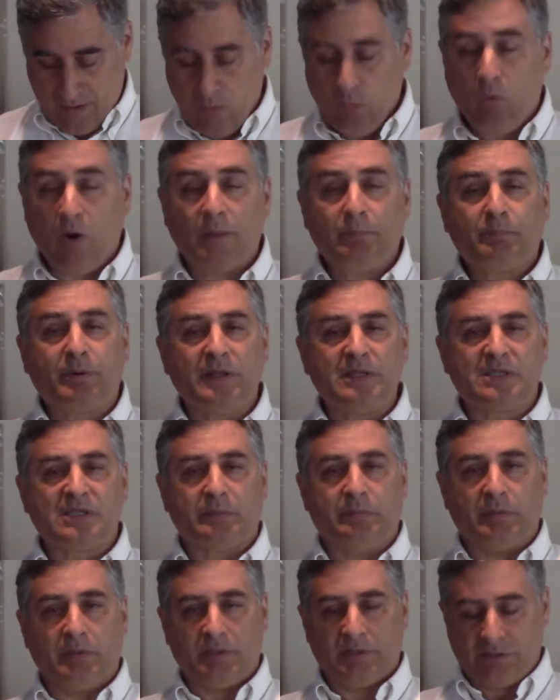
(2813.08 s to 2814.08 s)
What
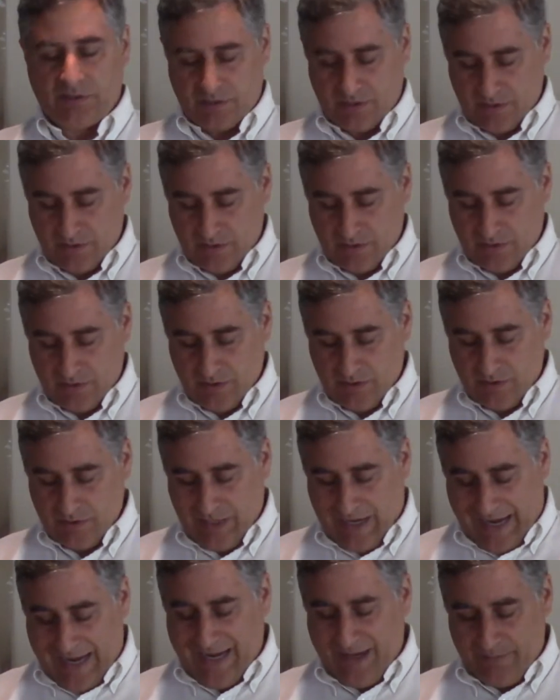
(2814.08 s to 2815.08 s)
principles?
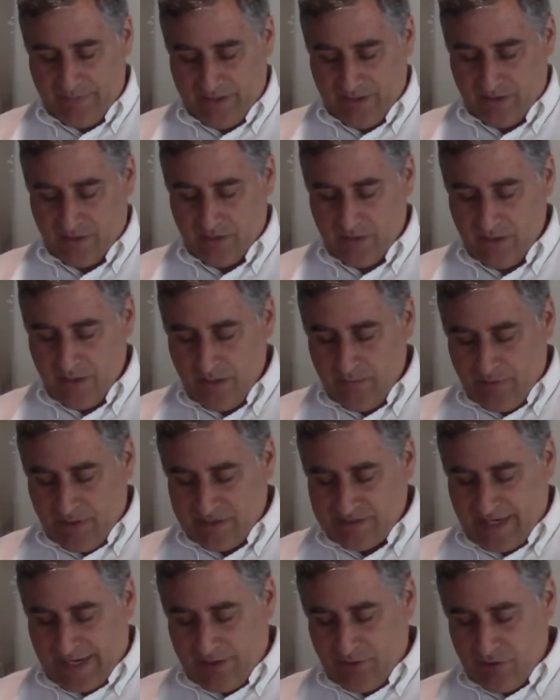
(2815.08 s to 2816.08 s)
I am here
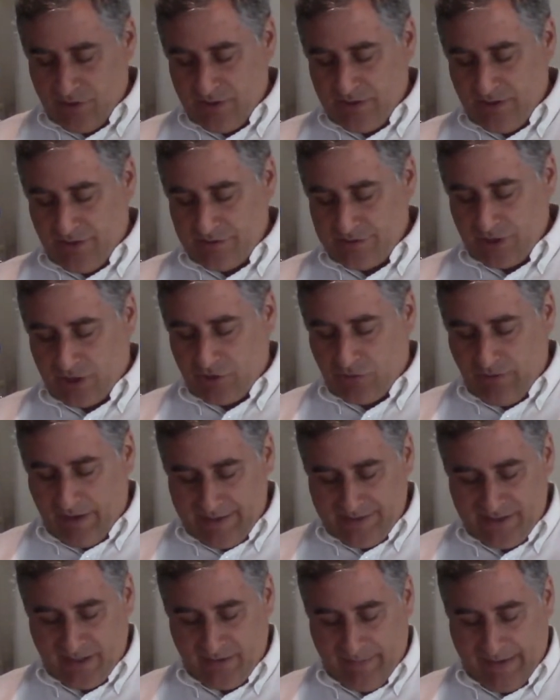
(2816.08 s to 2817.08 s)
because I heard there is a
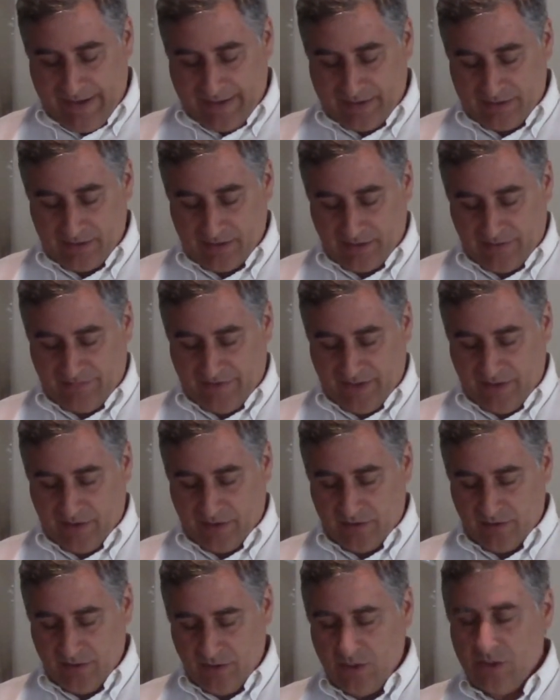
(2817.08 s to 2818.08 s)
crazy man living
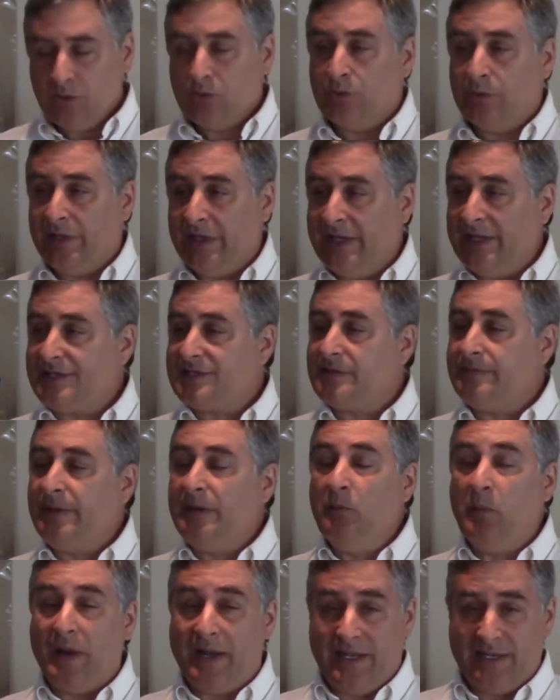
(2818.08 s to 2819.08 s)
here who needs to be
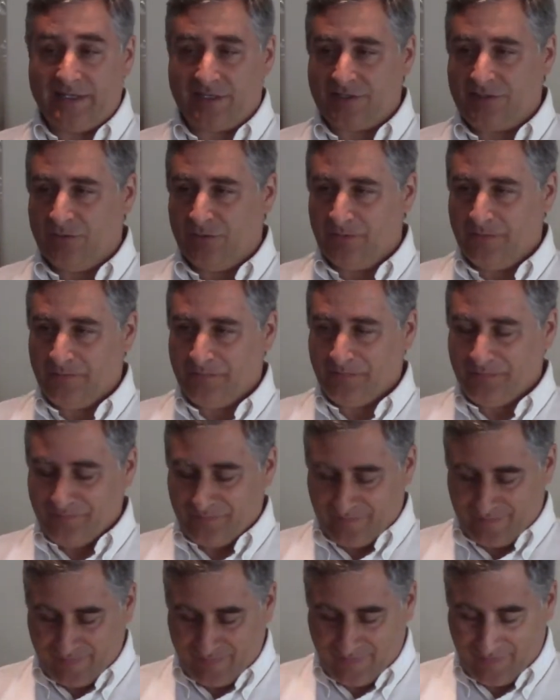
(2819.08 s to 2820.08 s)
witnessed to.
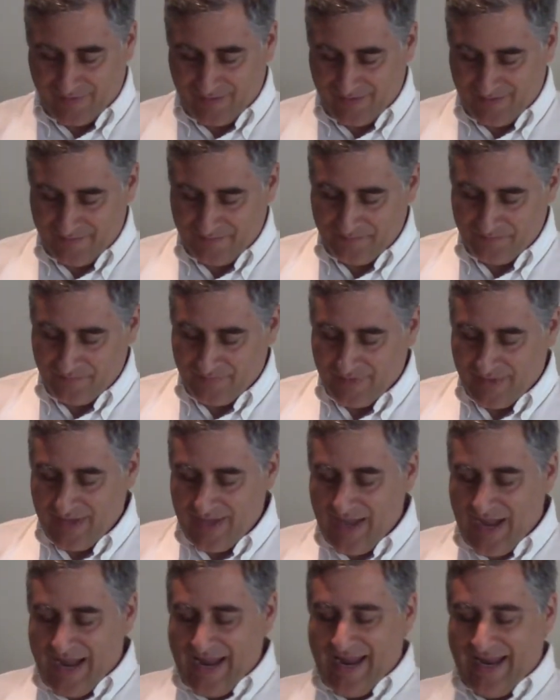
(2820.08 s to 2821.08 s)

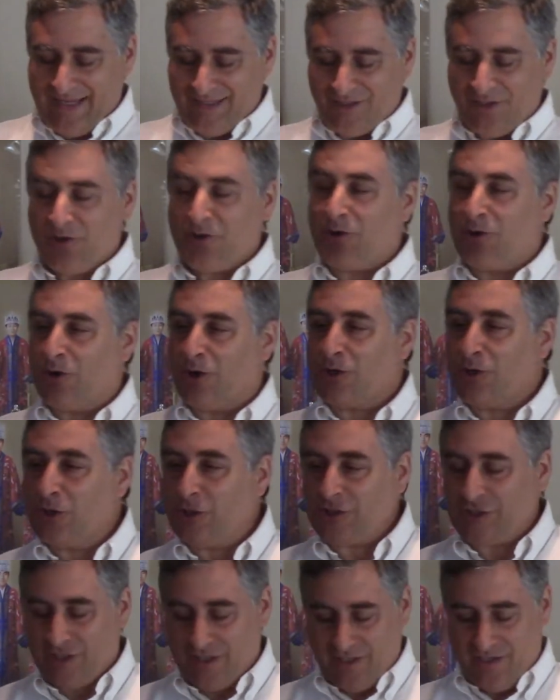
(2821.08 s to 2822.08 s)
I handed her a
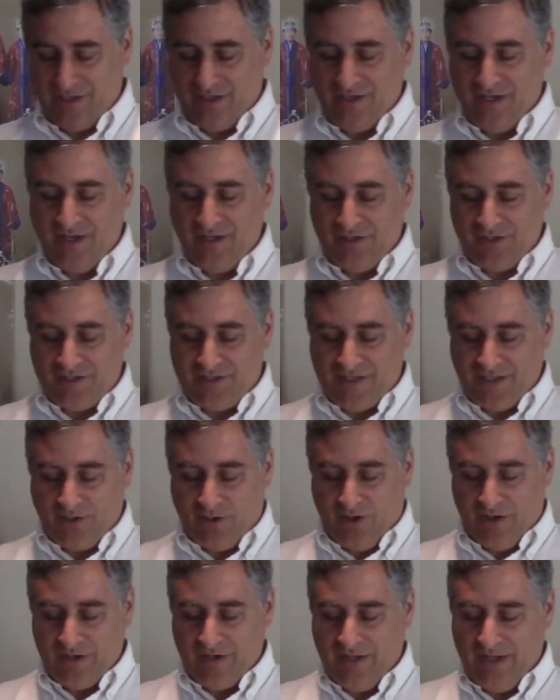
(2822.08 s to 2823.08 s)
cushion to sit
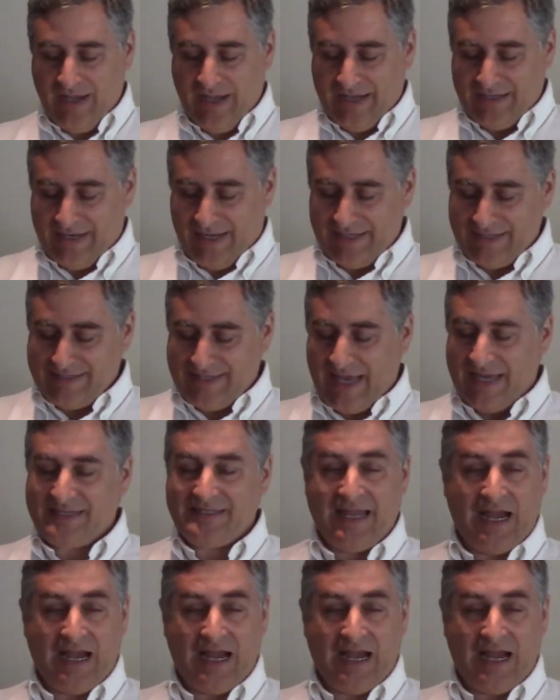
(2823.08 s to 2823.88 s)
on, and I sat